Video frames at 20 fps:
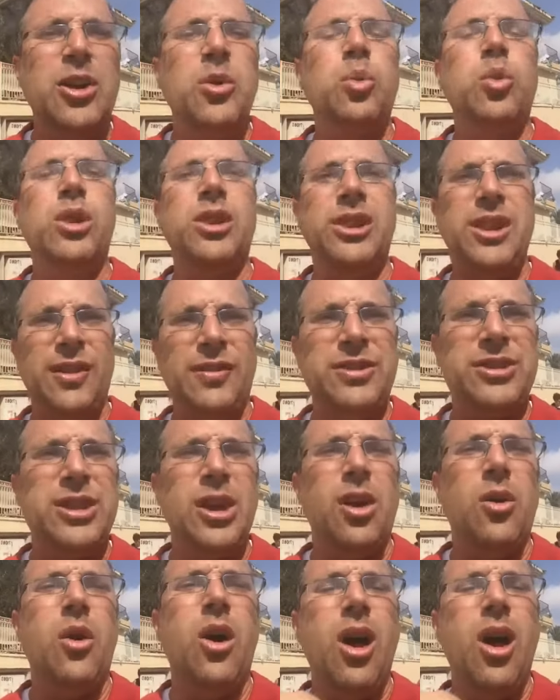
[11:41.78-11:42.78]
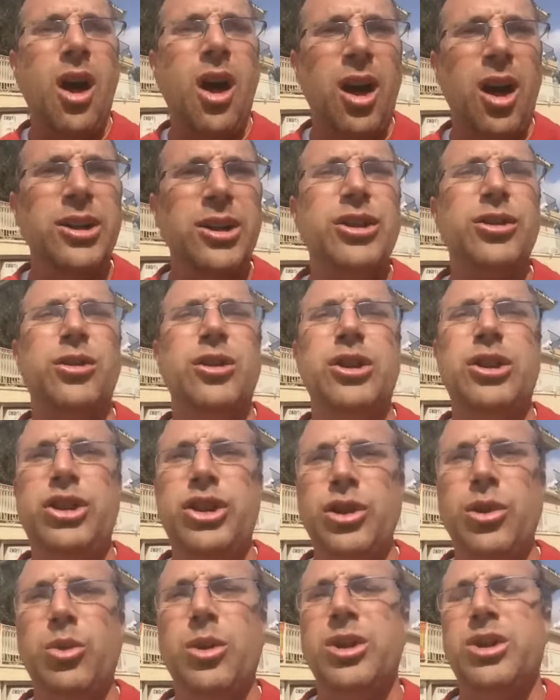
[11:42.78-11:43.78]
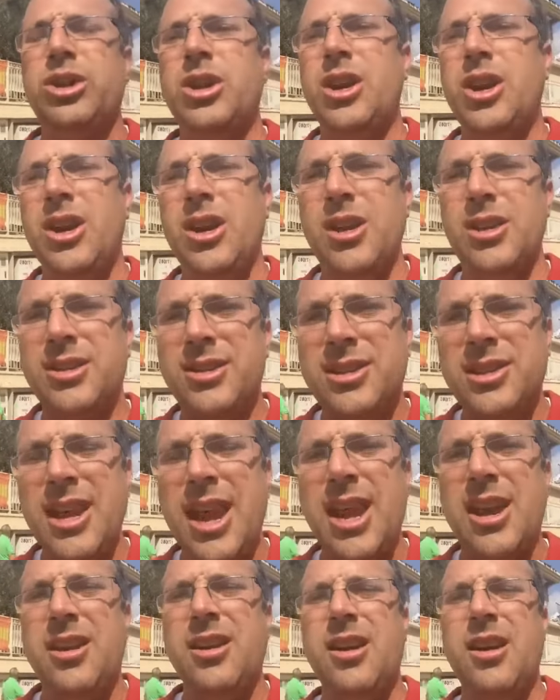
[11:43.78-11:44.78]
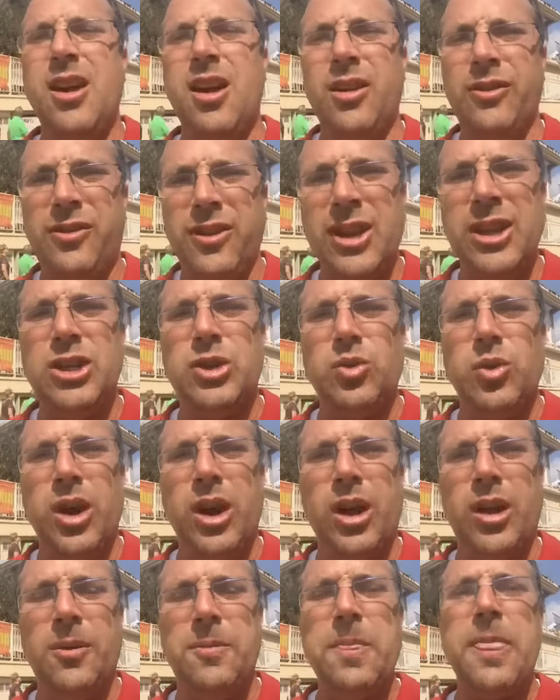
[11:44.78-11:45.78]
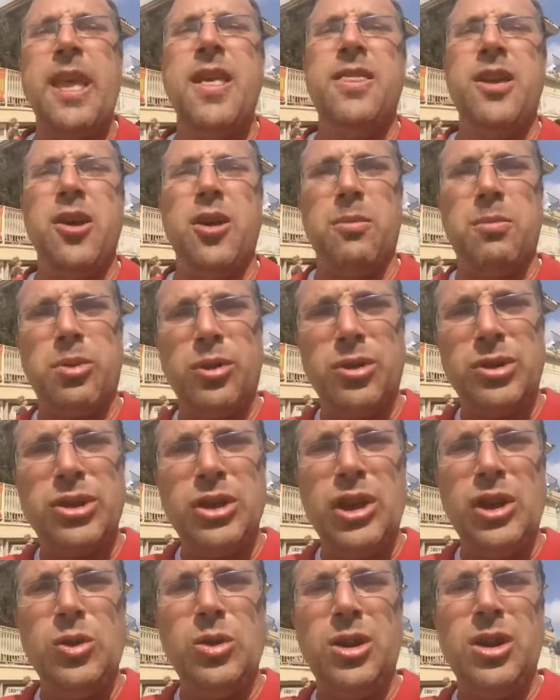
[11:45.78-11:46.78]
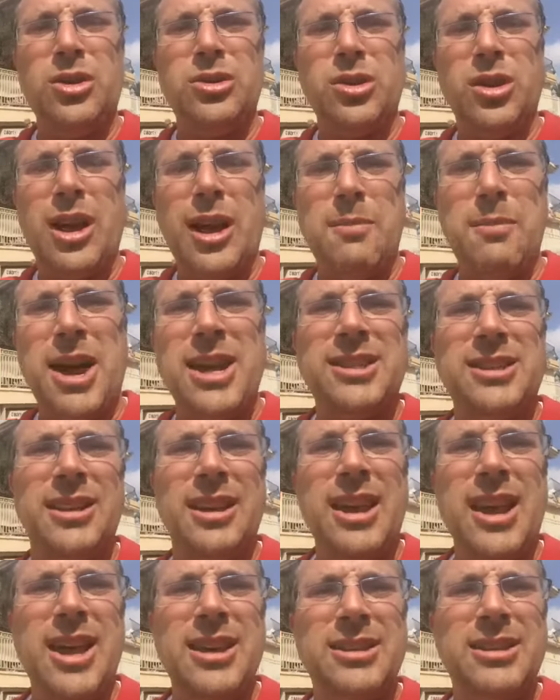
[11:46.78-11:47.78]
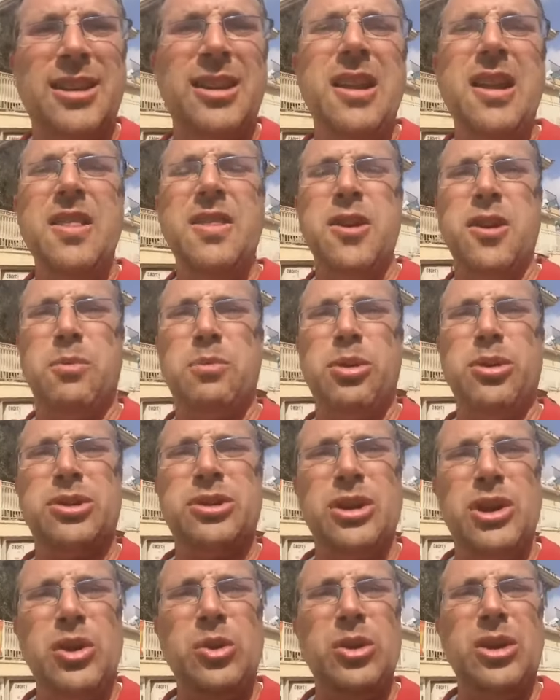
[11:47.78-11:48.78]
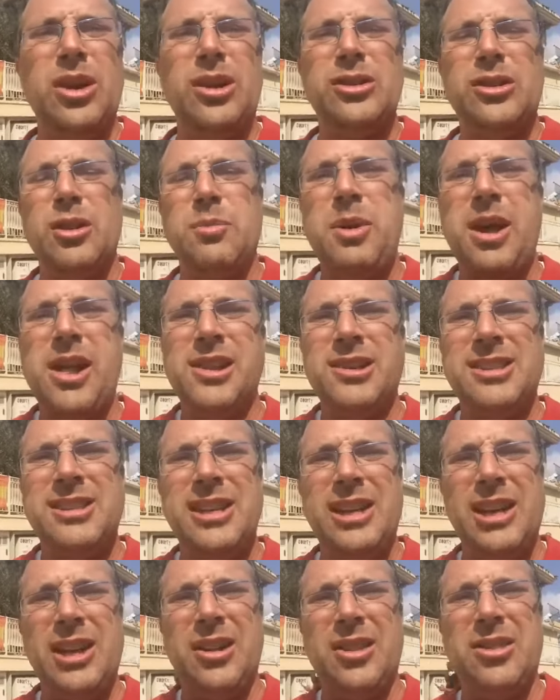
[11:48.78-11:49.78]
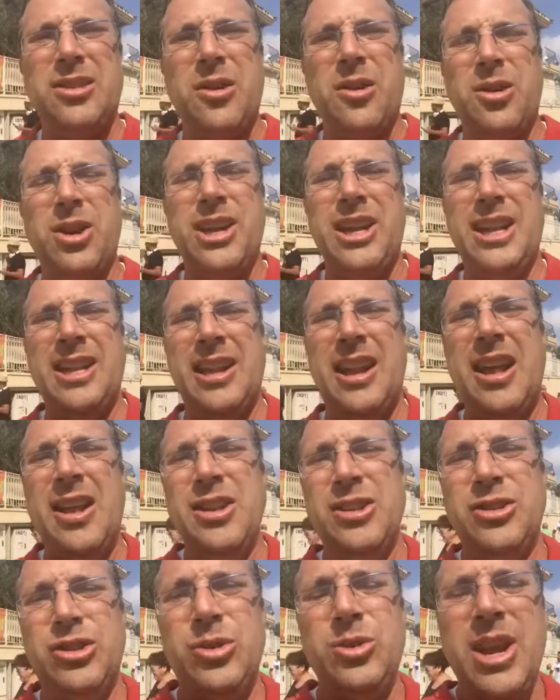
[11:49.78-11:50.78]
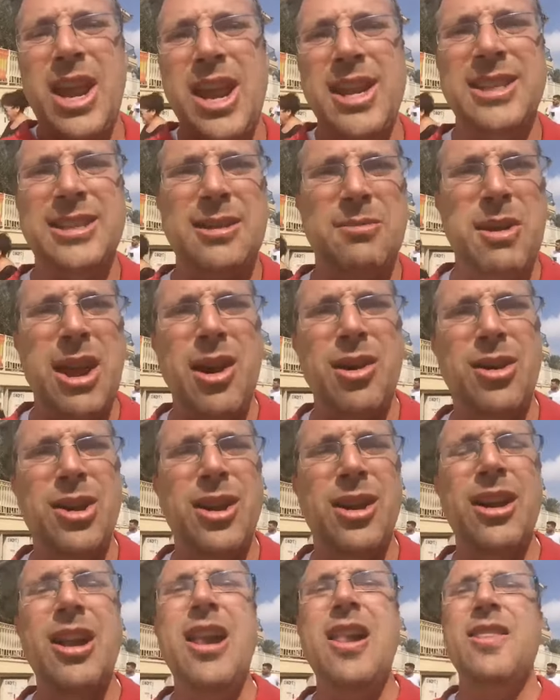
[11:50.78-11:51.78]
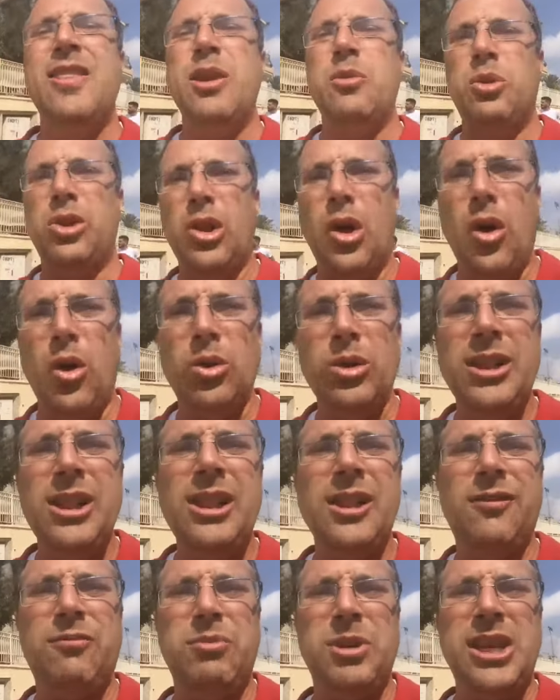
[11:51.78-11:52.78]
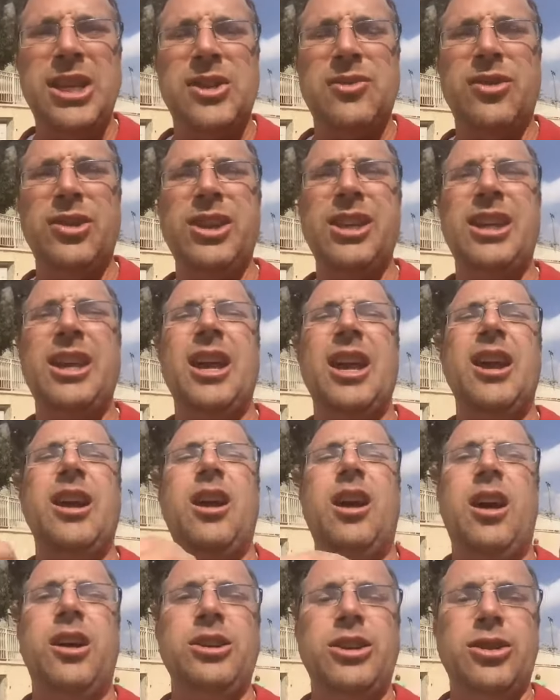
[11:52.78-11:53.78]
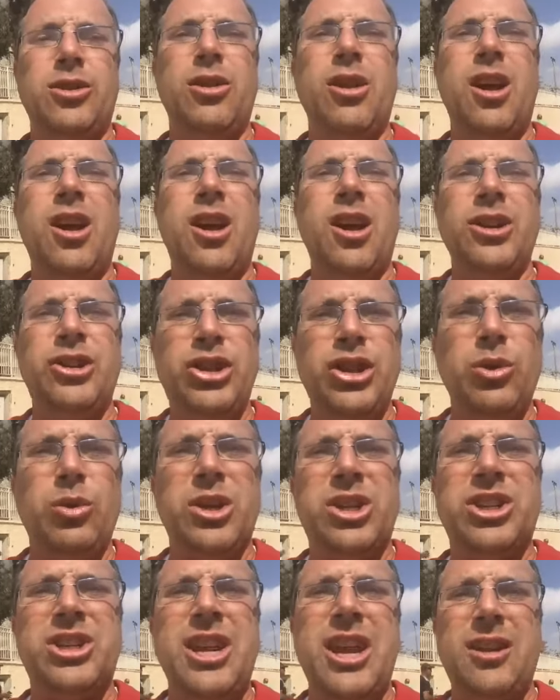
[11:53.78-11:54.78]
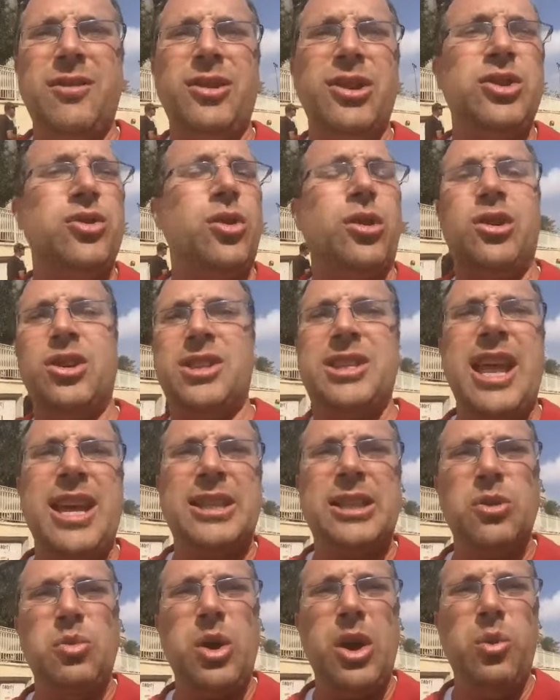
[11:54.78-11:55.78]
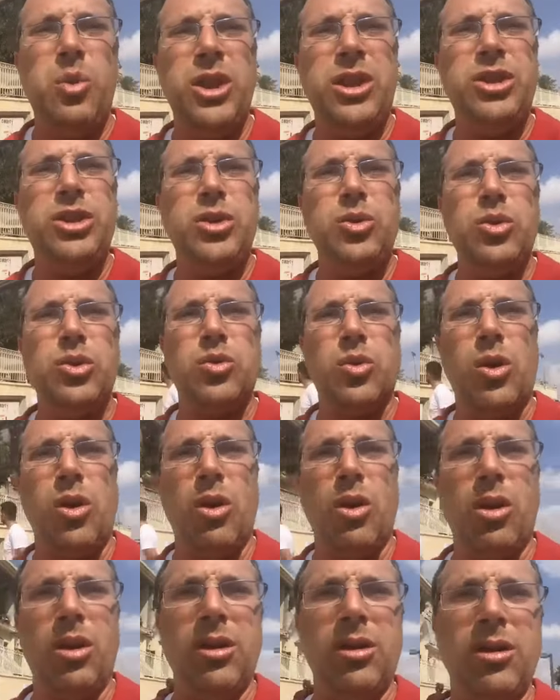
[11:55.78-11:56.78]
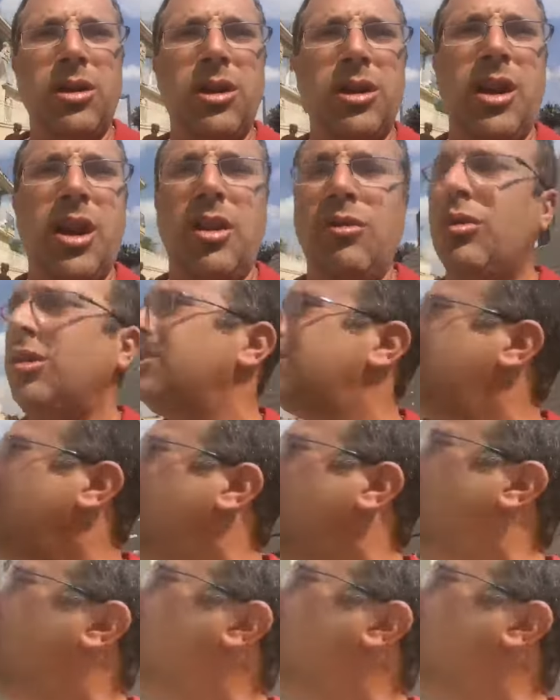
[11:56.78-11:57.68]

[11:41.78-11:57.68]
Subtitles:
will live so under the Jewish state of Israel. They are persecuted under Hamas in Gaza. They are persecuted under the Palestinian Authority in Judea and Samaria. They will only live peacefully under a Jewish state of Israel, because that's the way we Jews roll. You can't really see the